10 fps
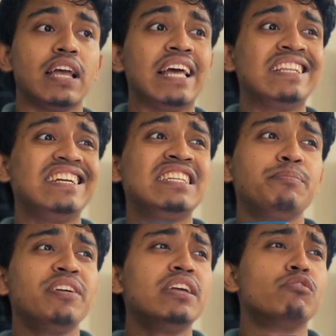and it's a
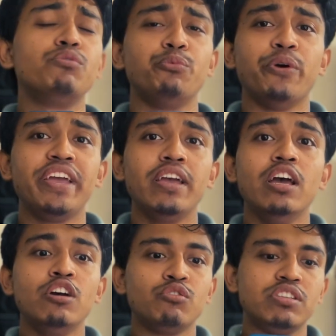very good way
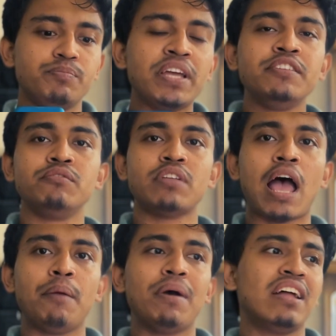to spend your
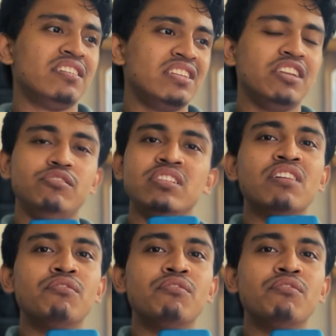time other than using the